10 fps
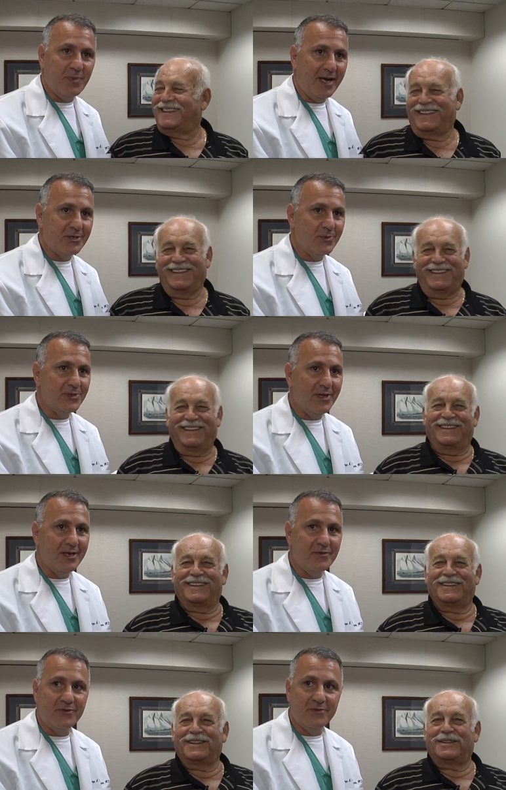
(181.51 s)
Speaker 1: back to his
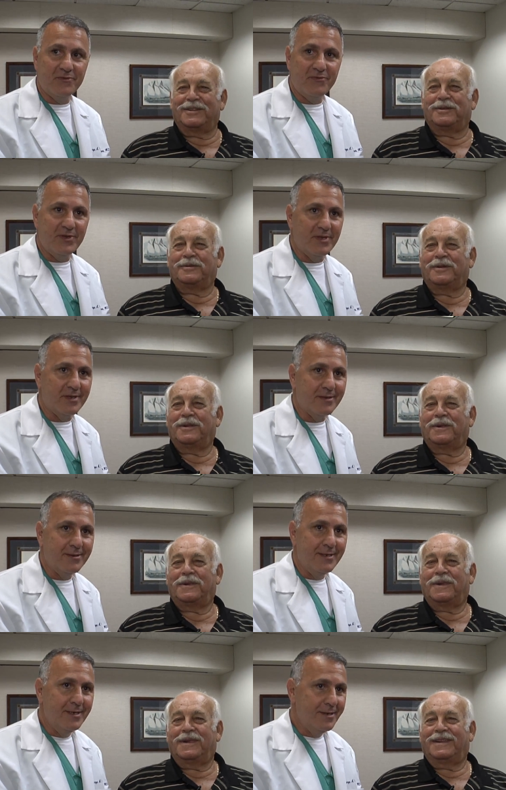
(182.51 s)
life and feeling
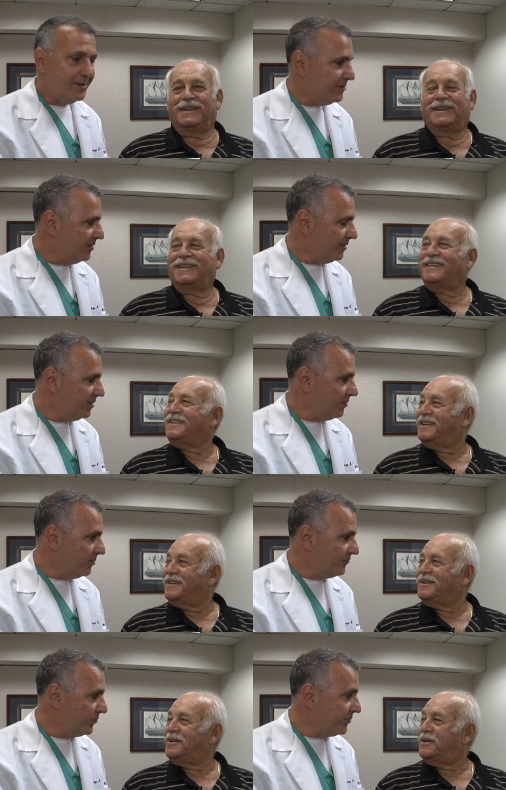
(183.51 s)
a
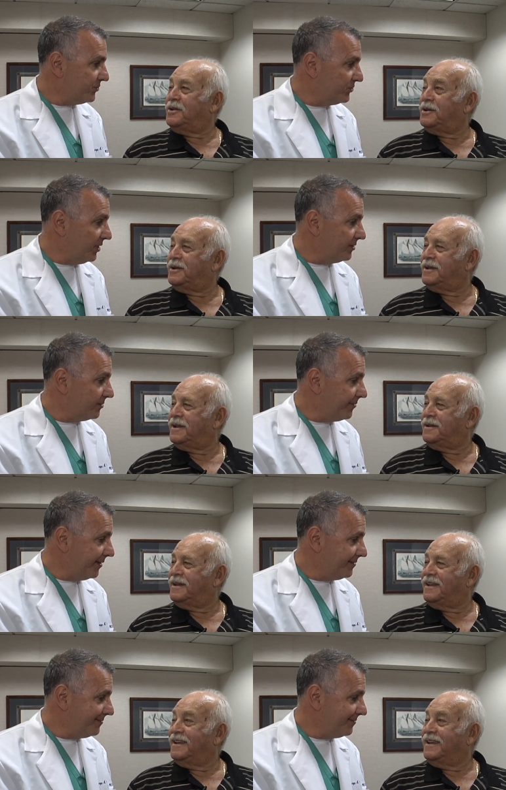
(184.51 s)
few years younger, right?